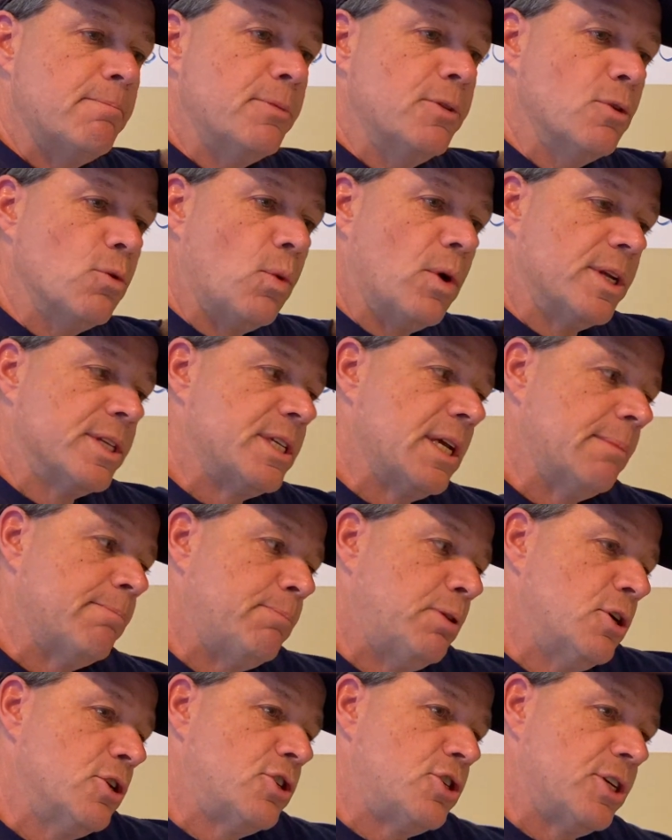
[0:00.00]
the ones that
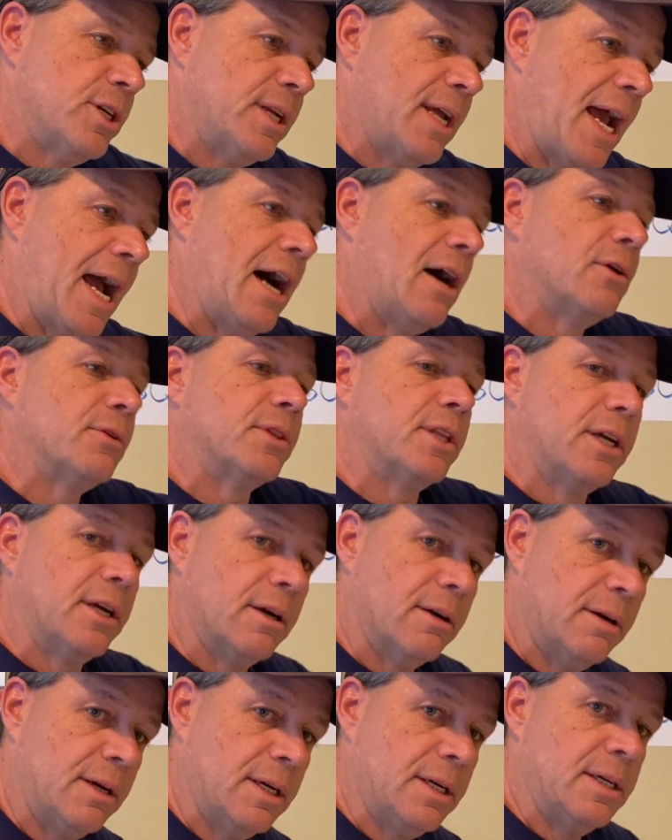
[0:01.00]
push it out
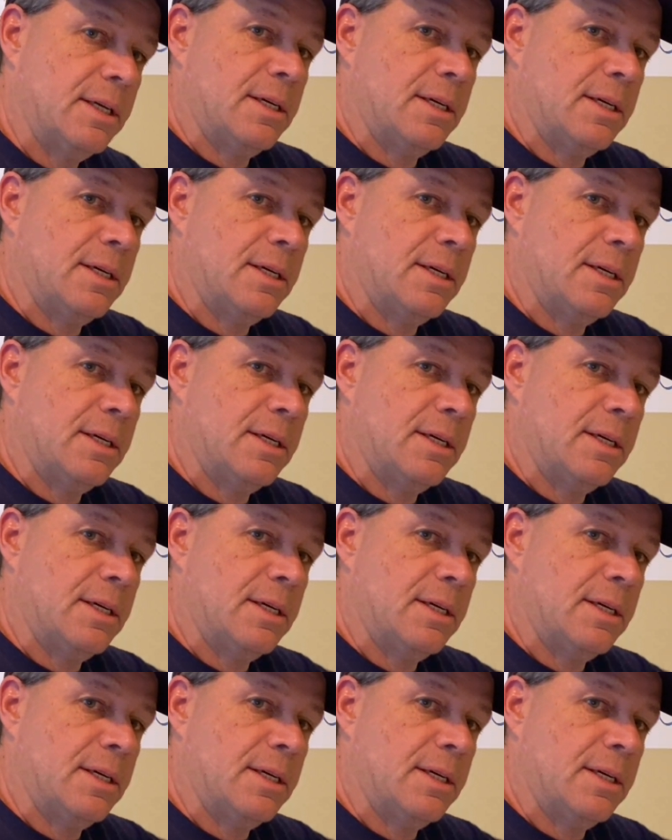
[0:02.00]
there